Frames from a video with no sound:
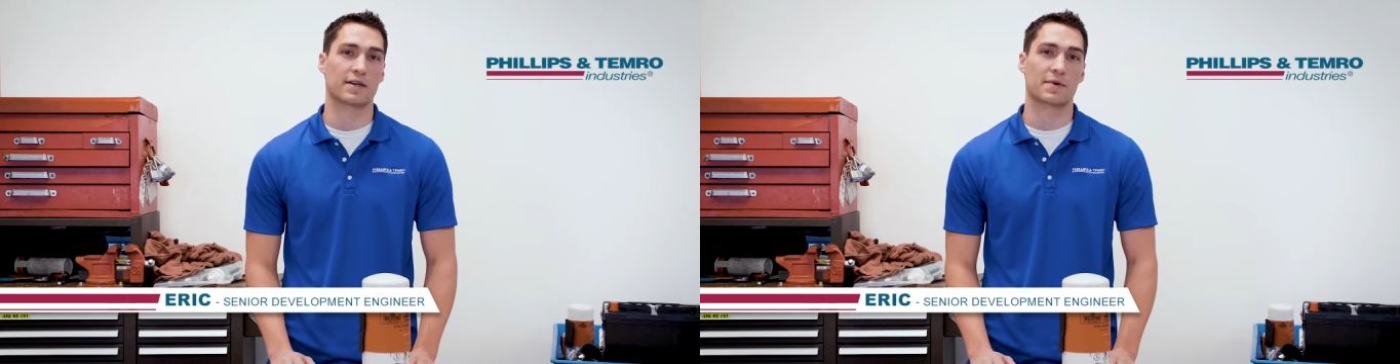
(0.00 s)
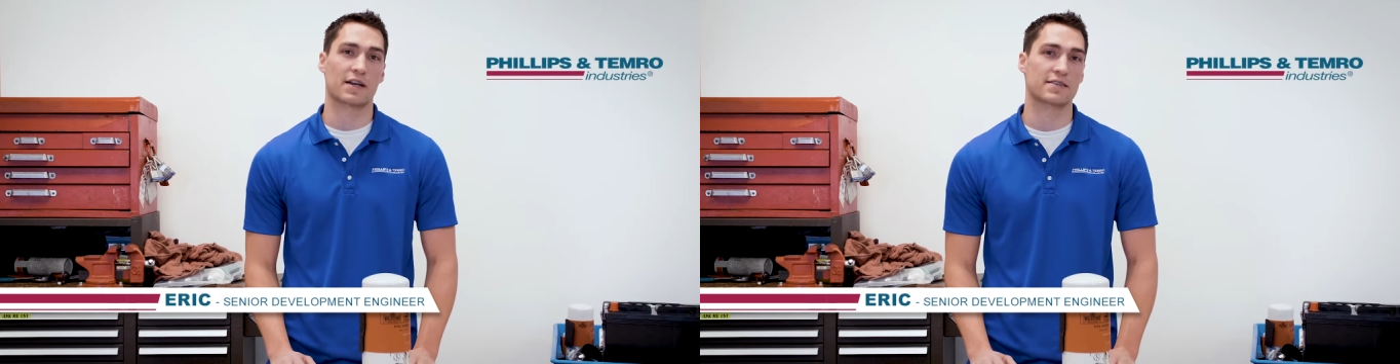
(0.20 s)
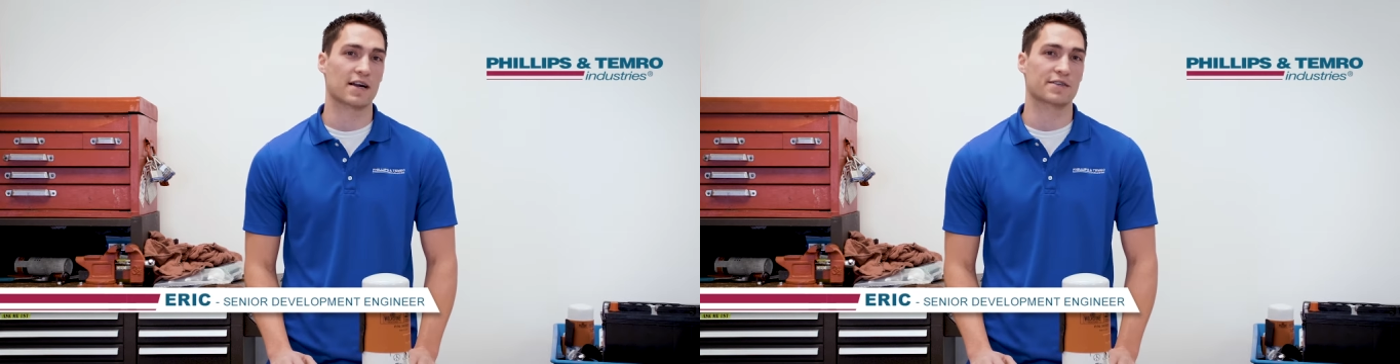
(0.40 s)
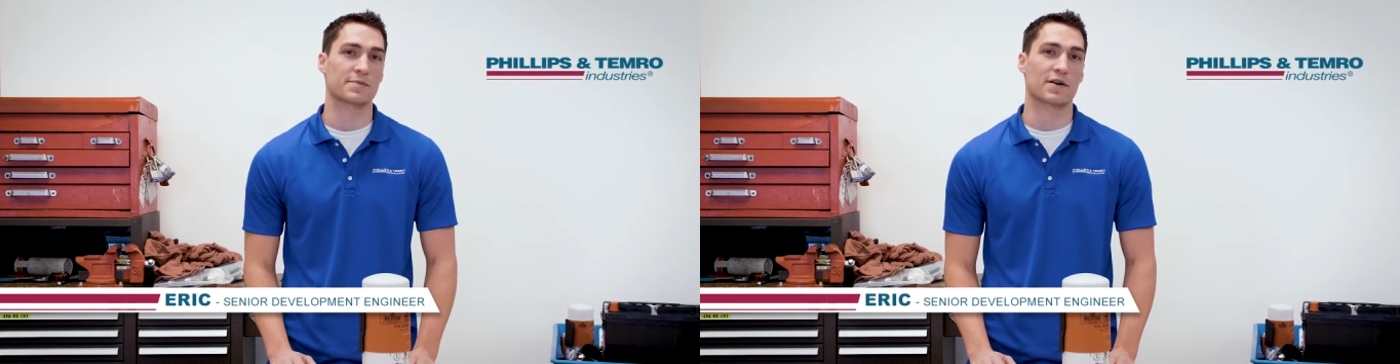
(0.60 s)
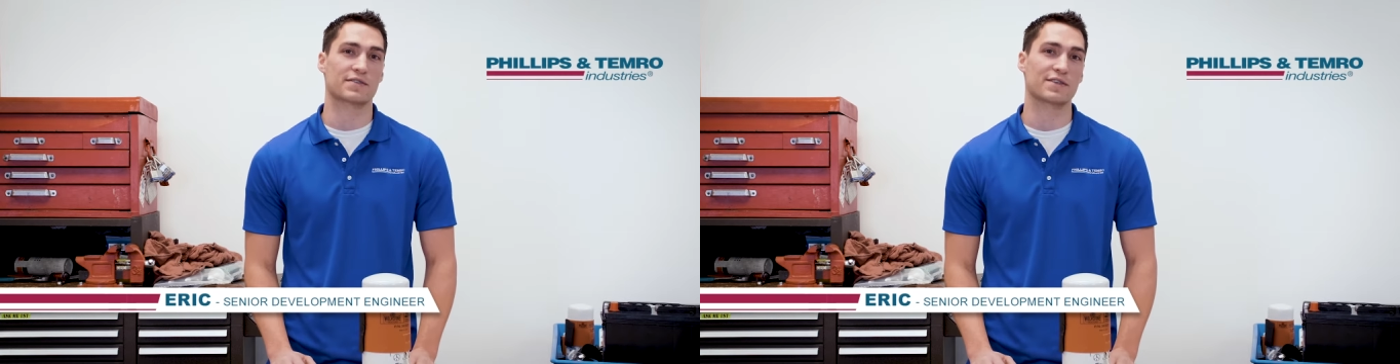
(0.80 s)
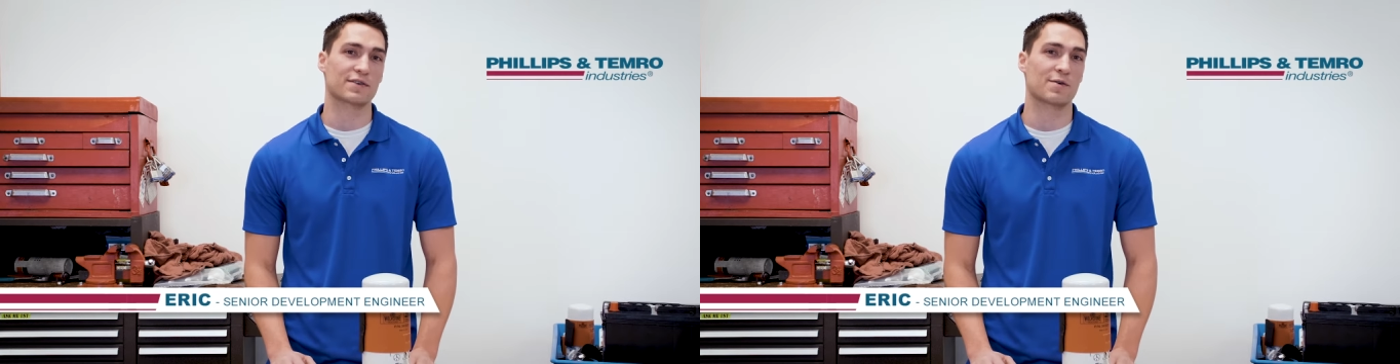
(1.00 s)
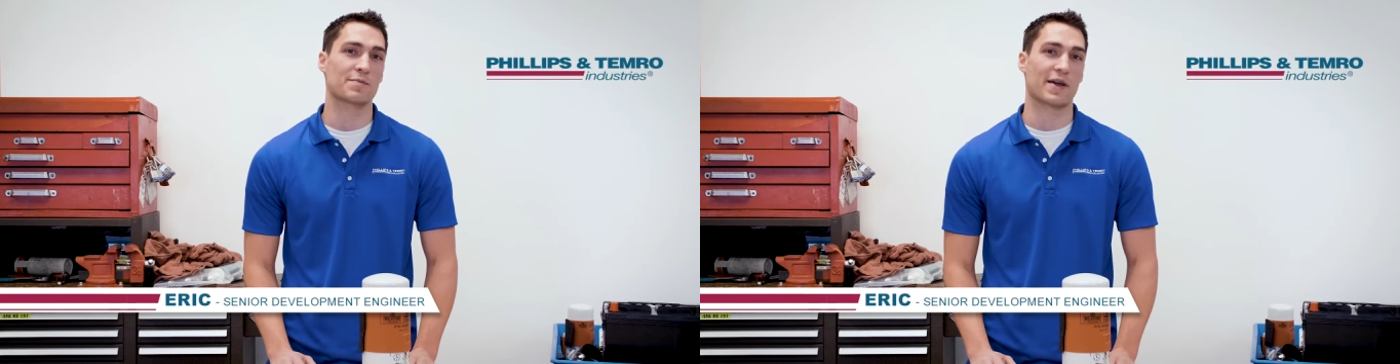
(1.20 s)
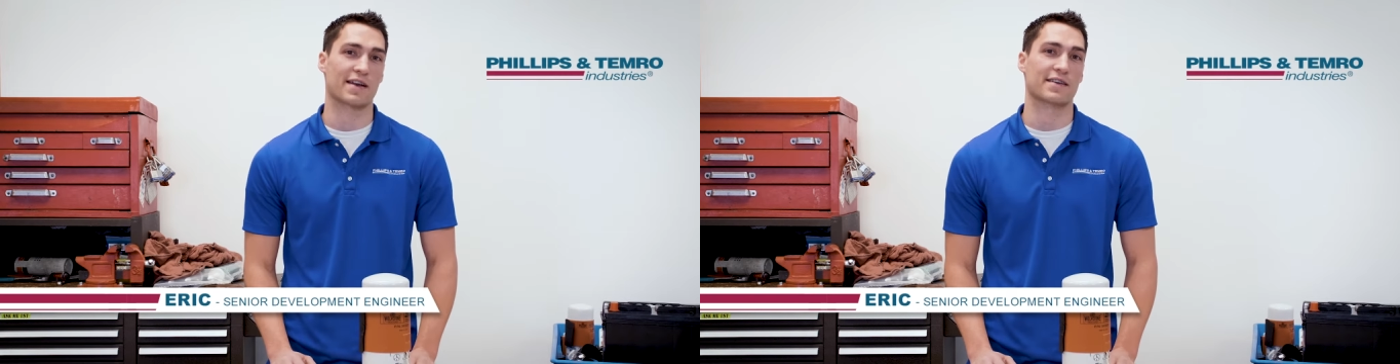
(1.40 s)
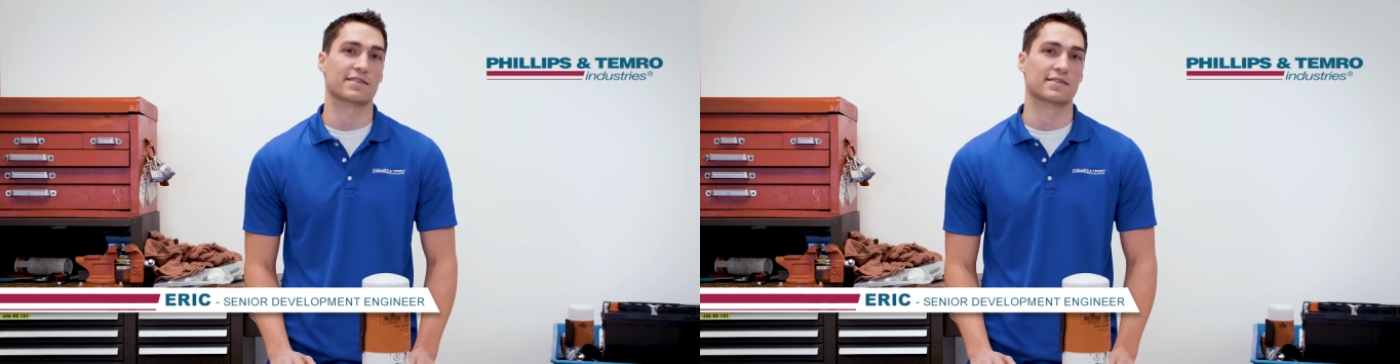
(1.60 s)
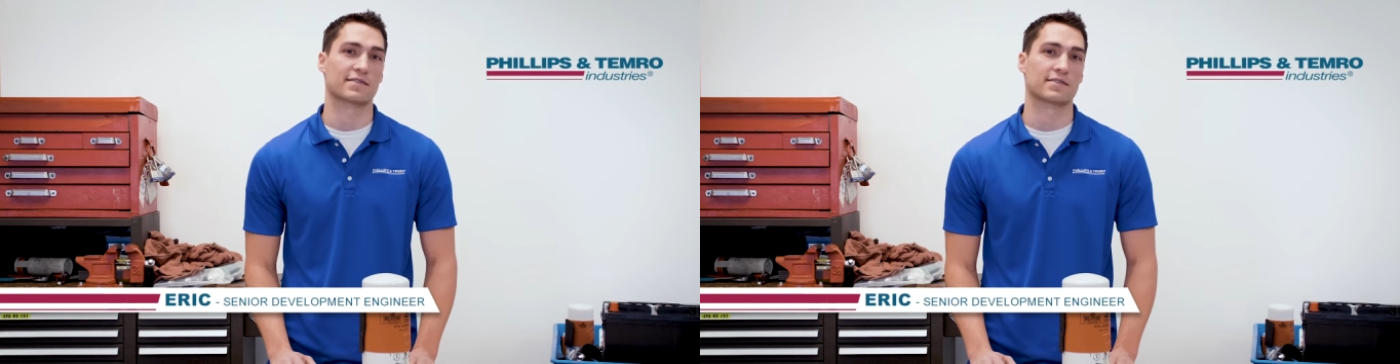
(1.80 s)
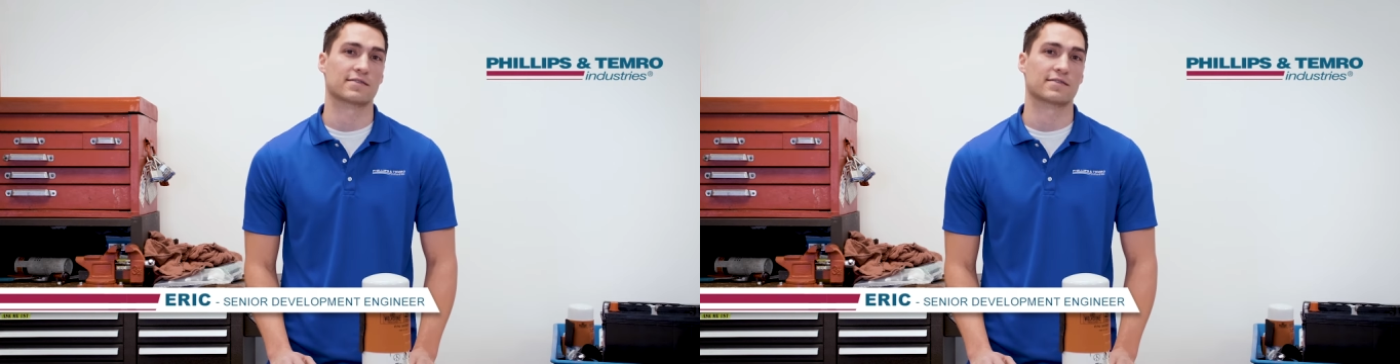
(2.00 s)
I'm going to talk to you about silicone pad heaters.